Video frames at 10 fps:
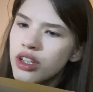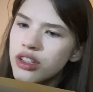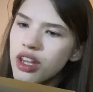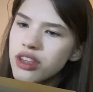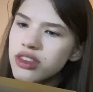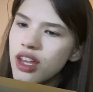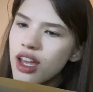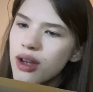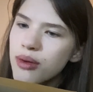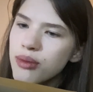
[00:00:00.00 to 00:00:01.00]
That
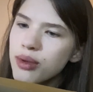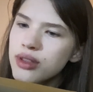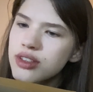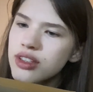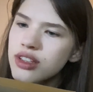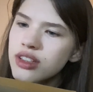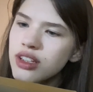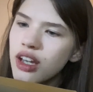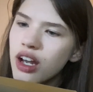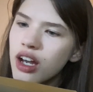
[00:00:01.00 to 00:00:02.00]
there was in the
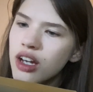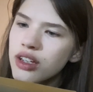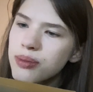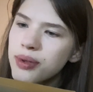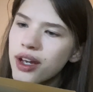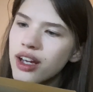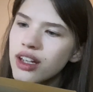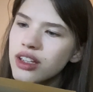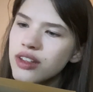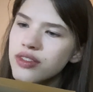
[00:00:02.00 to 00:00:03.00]
yard a
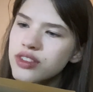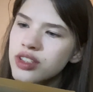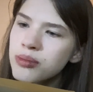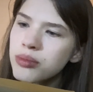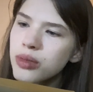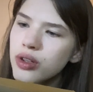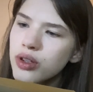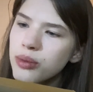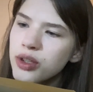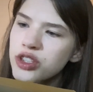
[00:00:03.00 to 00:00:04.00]
pile of timber which